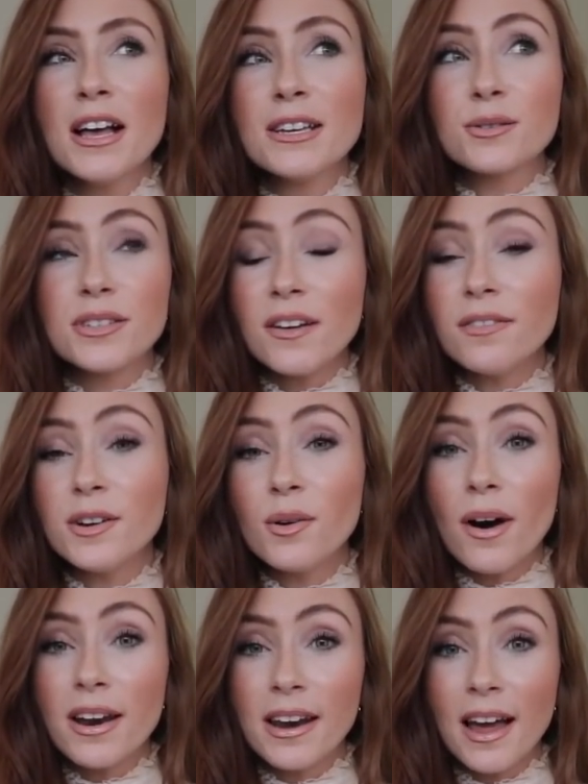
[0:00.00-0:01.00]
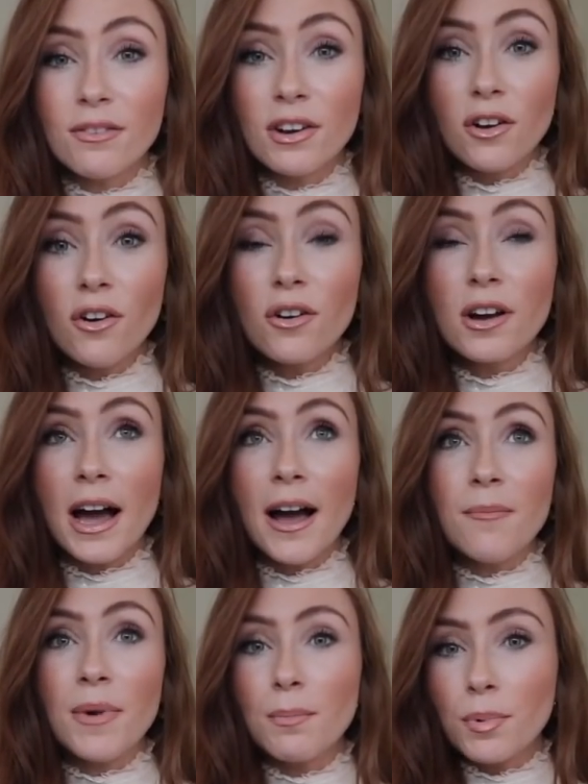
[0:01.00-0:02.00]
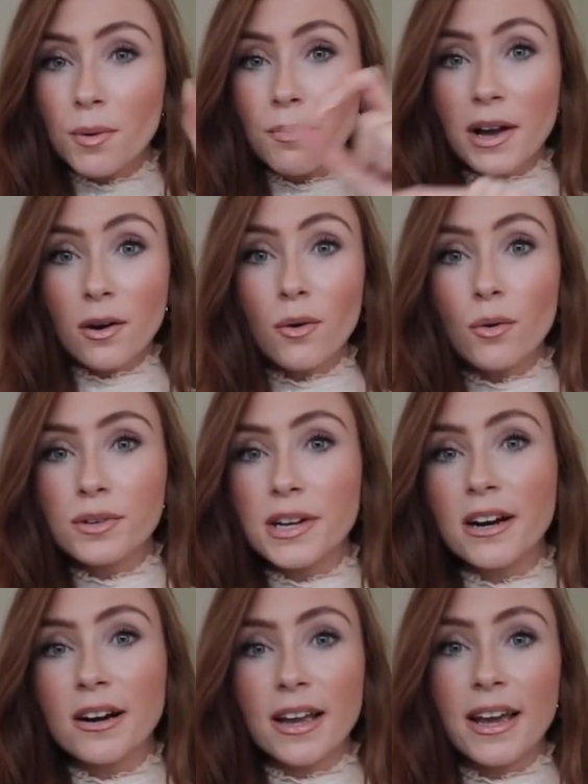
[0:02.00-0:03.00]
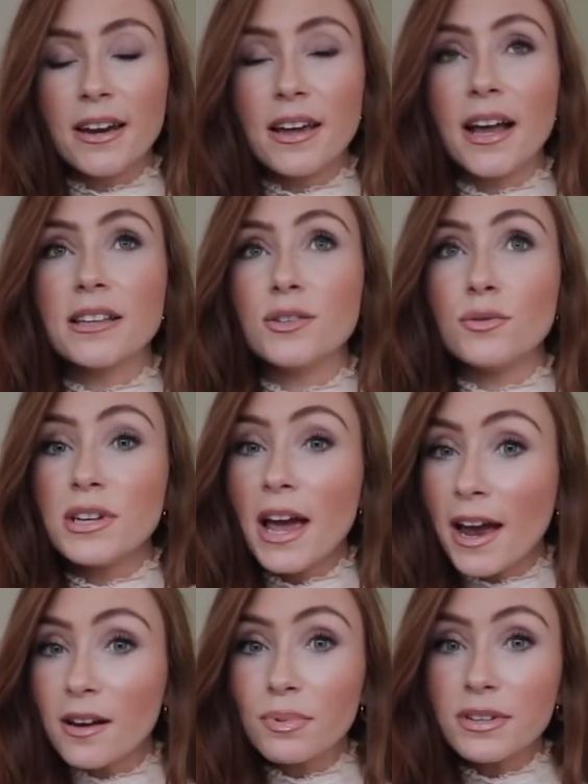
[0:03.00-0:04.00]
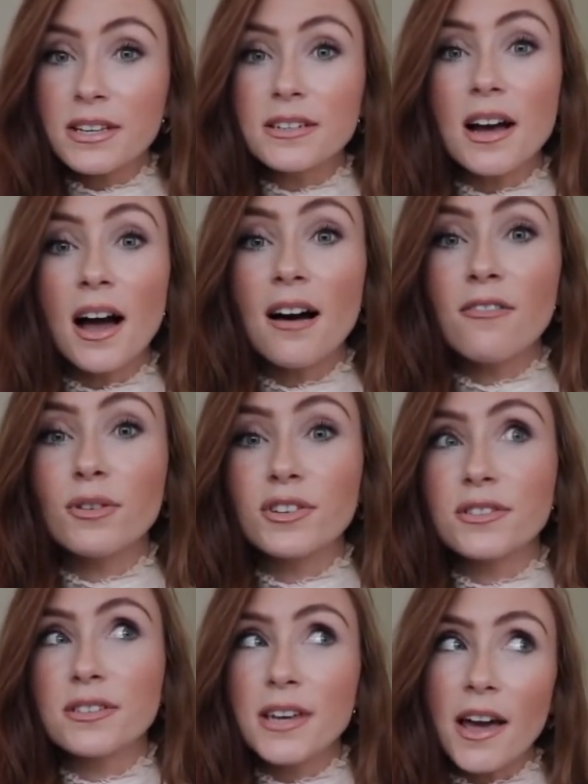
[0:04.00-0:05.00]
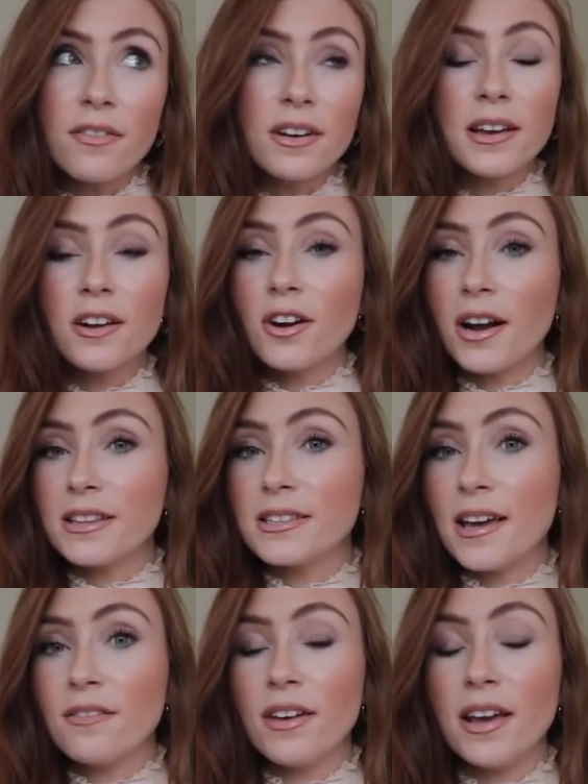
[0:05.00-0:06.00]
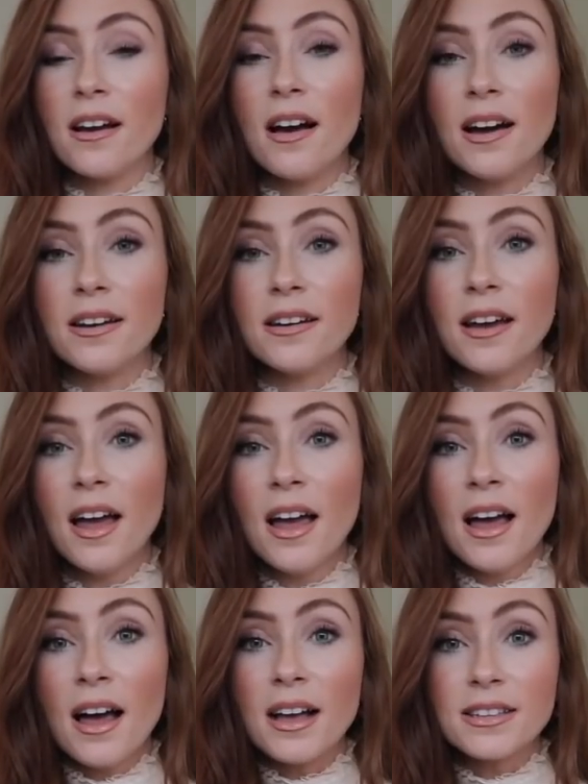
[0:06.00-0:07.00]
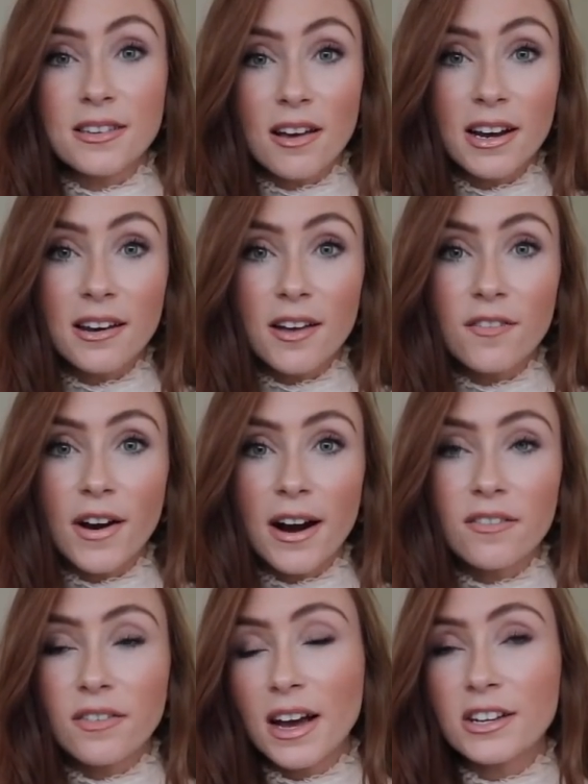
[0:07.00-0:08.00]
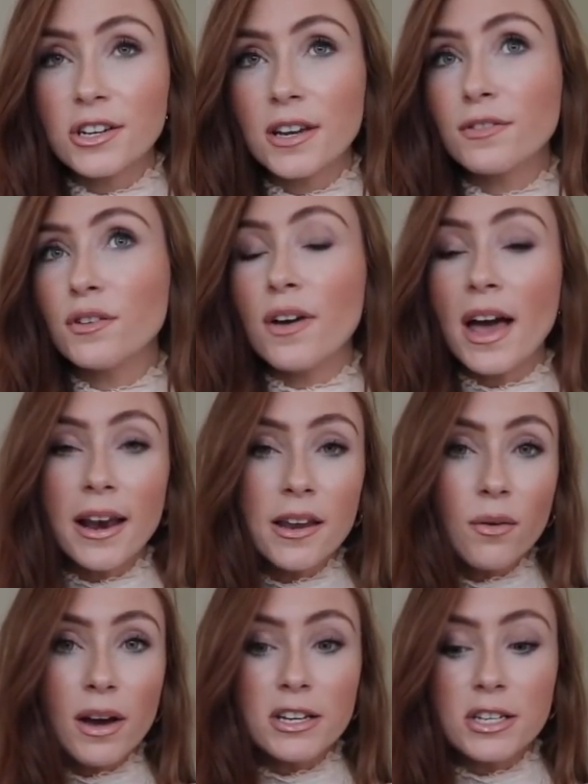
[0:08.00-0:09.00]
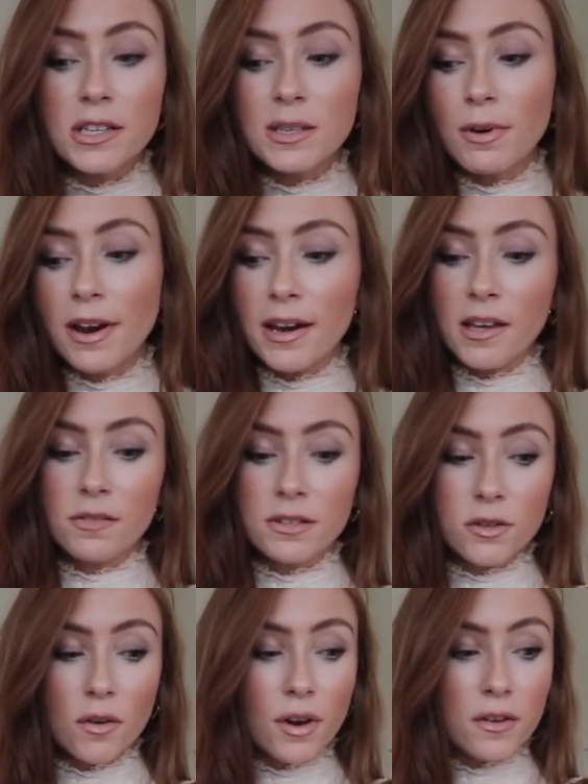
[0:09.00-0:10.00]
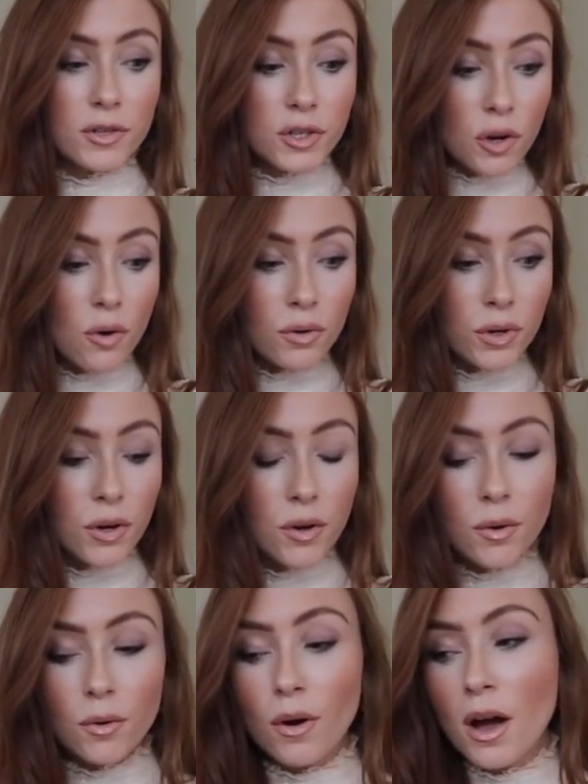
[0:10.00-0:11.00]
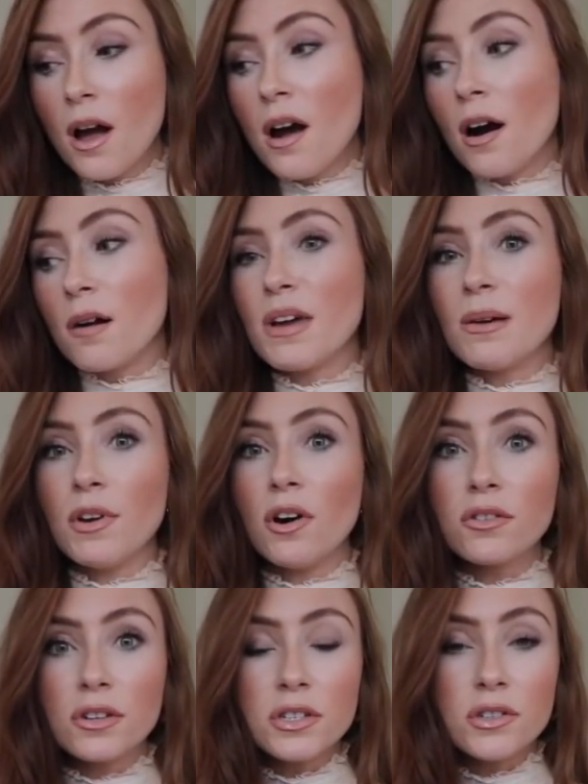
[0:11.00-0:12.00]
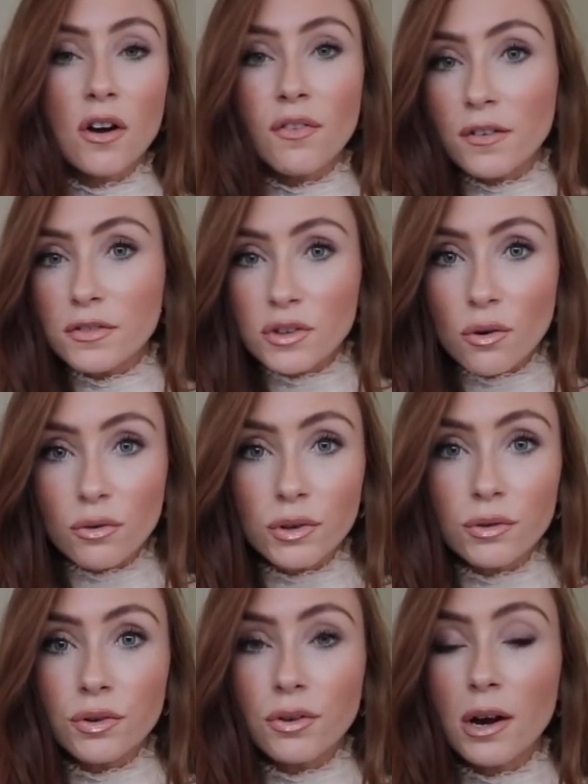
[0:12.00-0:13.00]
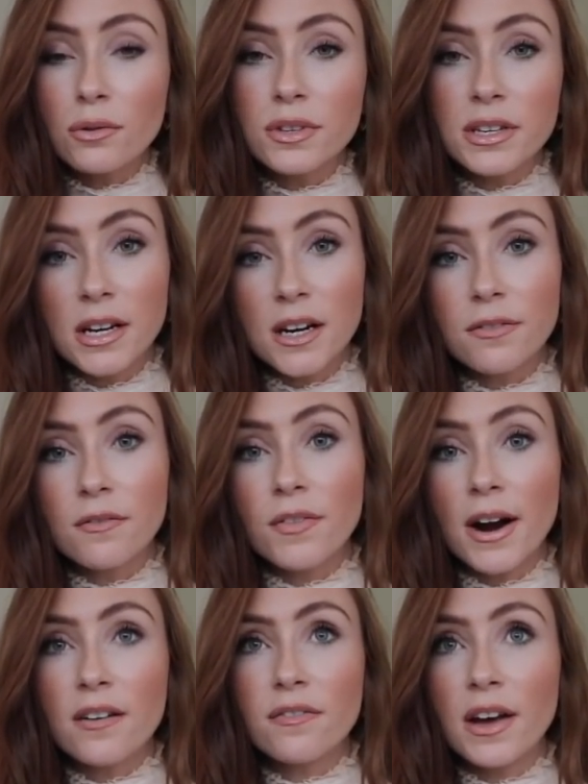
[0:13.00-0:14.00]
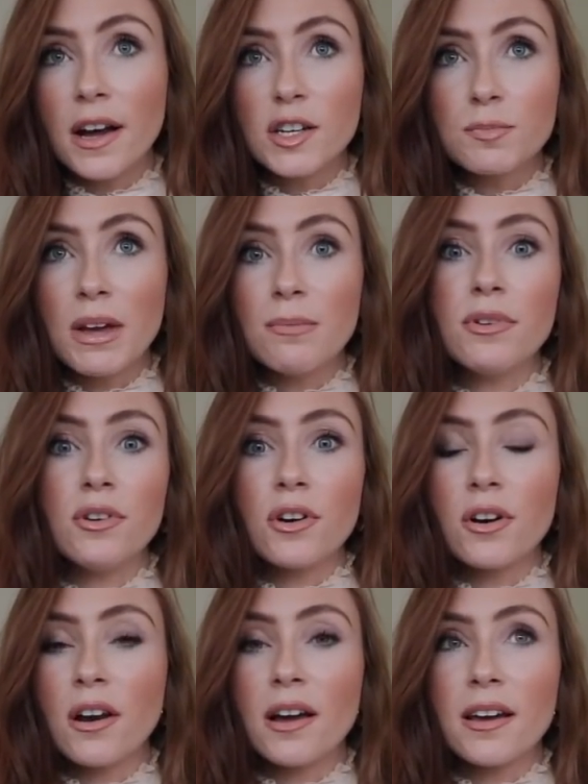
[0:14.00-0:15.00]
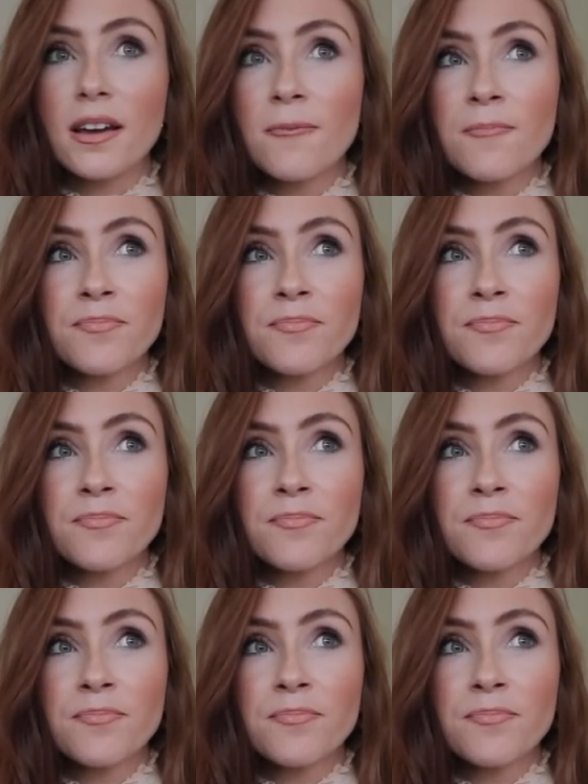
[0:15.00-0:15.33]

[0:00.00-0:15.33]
So definitely go on and have a look. I'll put my code here again. It gets you 10% off, which is definitely a great saving on a site like Farfetch. And if you have any questions about any of the stuff I've shown you, or maybe other stuff I've shown you throughout the year from Farfetch, maybe you're like